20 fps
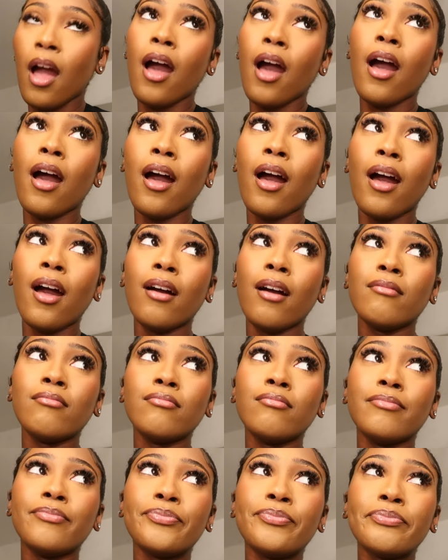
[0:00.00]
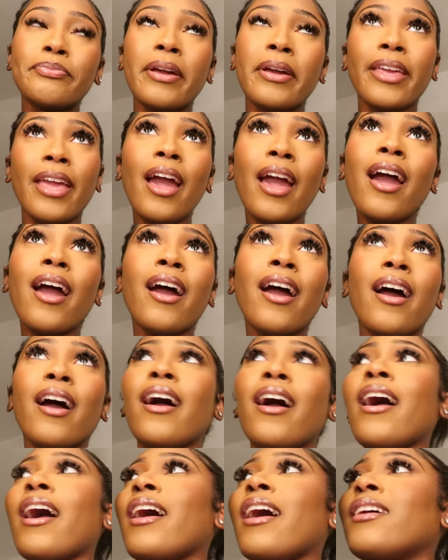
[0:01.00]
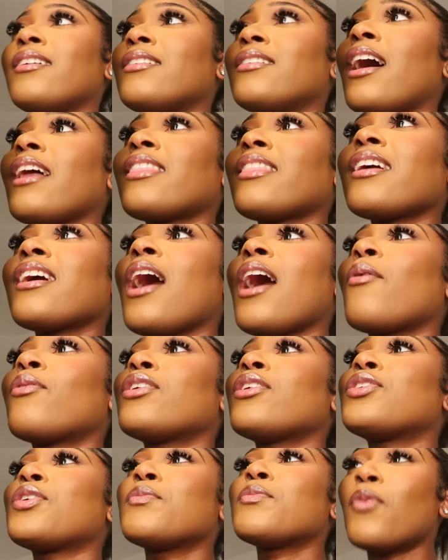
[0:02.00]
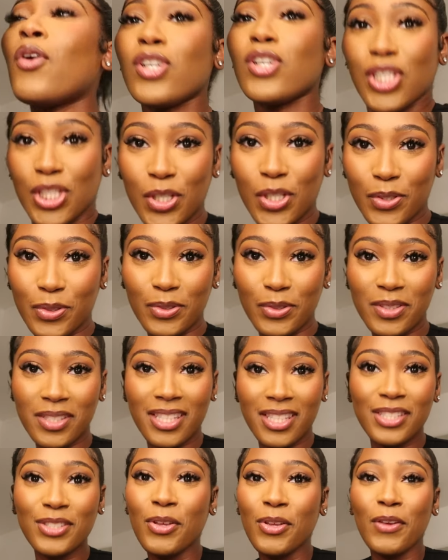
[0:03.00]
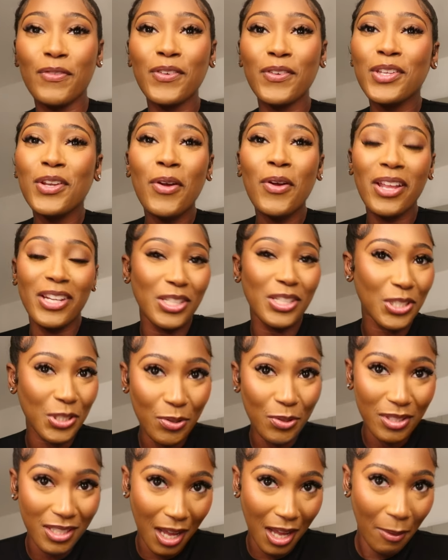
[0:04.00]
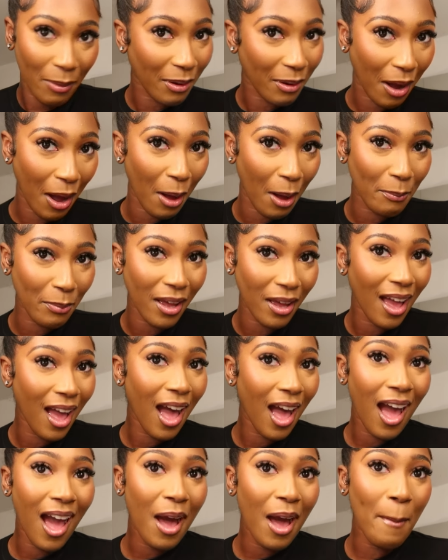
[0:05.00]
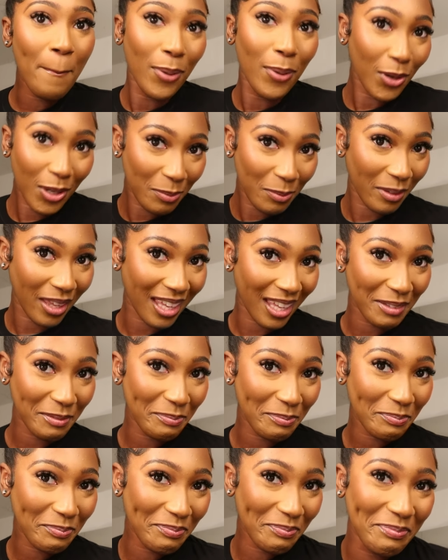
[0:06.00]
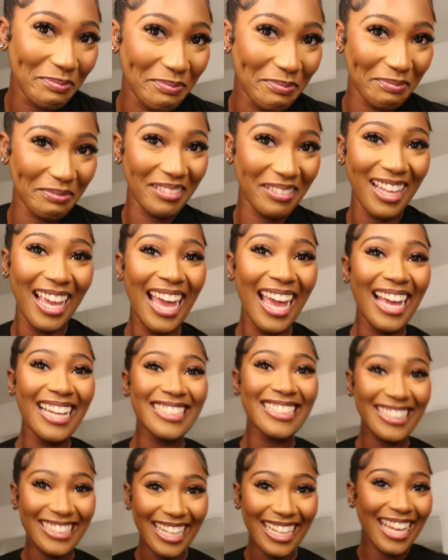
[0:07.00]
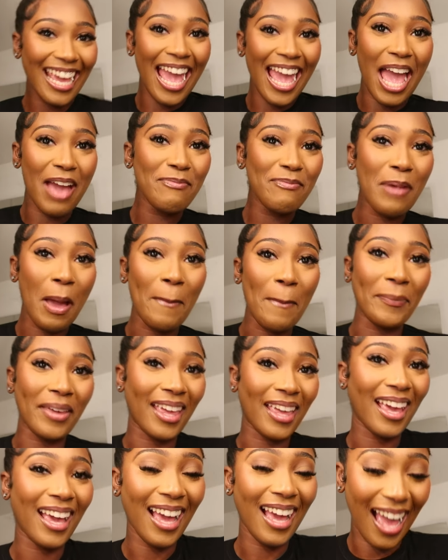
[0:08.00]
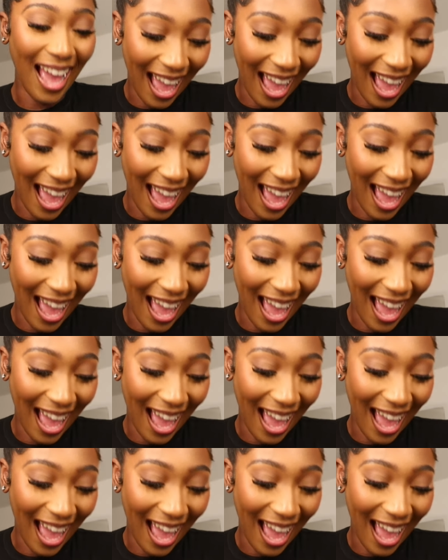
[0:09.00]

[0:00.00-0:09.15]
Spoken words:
But yeah, I think I want to do more shoots. So if you know any shoots are coming up, book me. DM me.